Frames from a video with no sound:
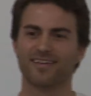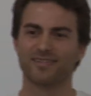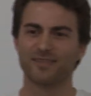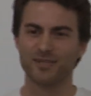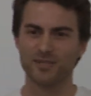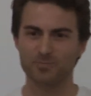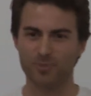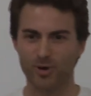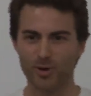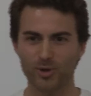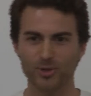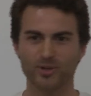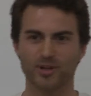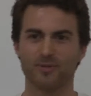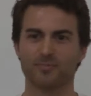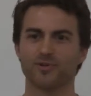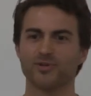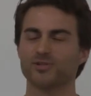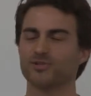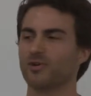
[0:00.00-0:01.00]
these poll
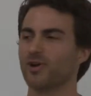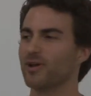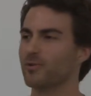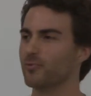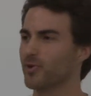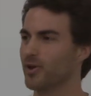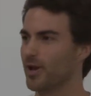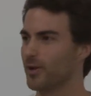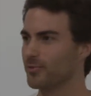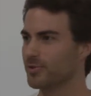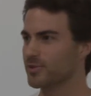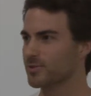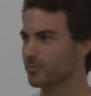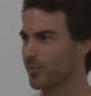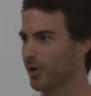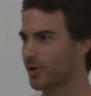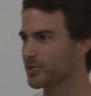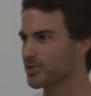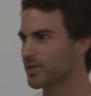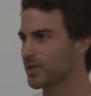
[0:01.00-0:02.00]
numbers, right? When I was
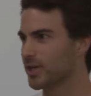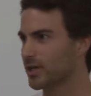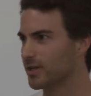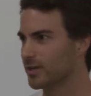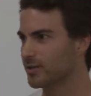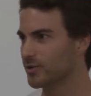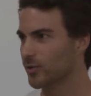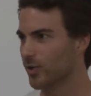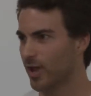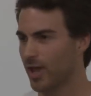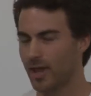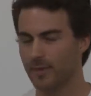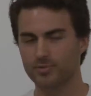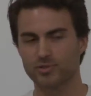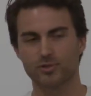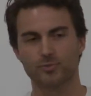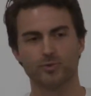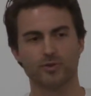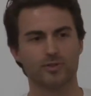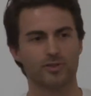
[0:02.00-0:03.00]
marching in New
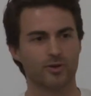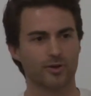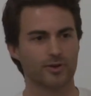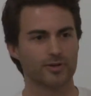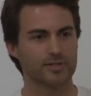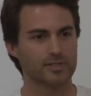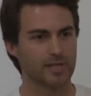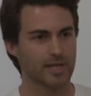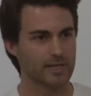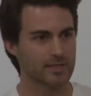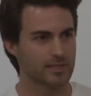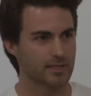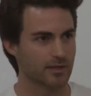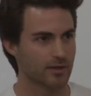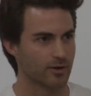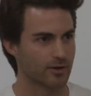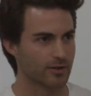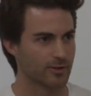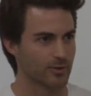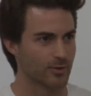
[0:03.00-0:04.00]
Hampshire with Lawrence Lessig
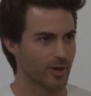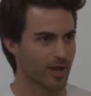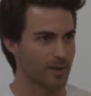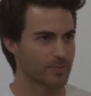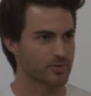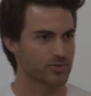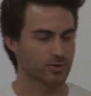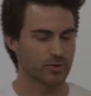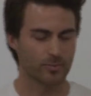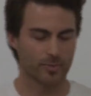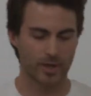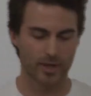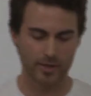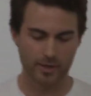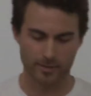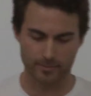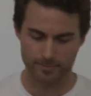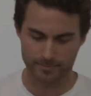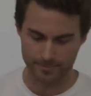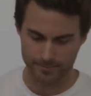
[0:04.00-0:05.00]
on the New Hampshire
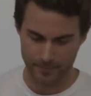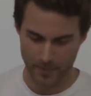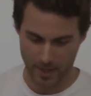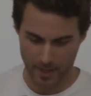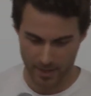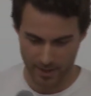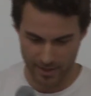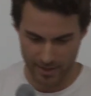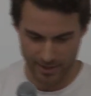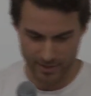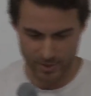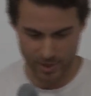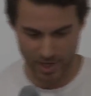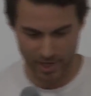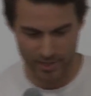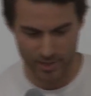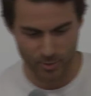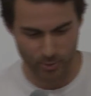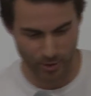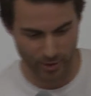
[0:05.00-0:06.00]
Rebellion in
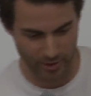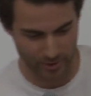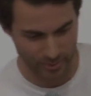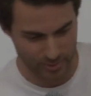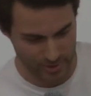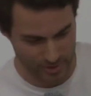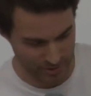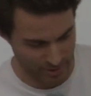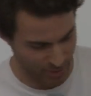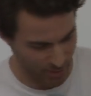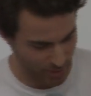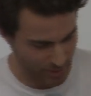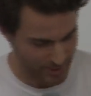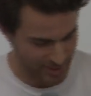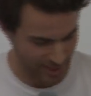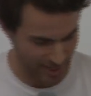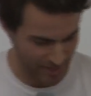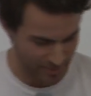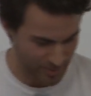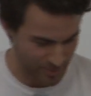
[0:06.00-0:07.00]
January, which is a great
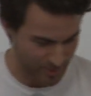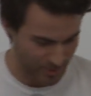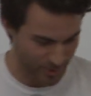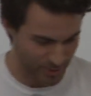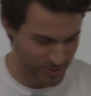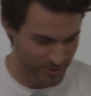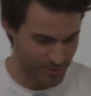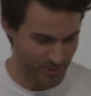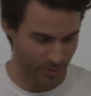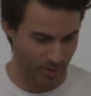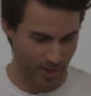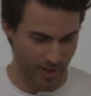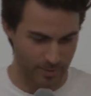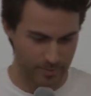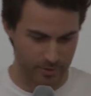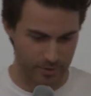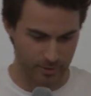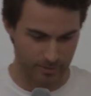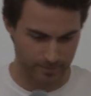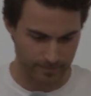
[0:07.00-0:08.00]
time to march in New
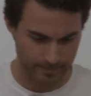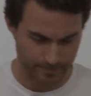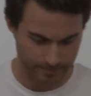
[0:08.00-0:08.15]
Hampshire,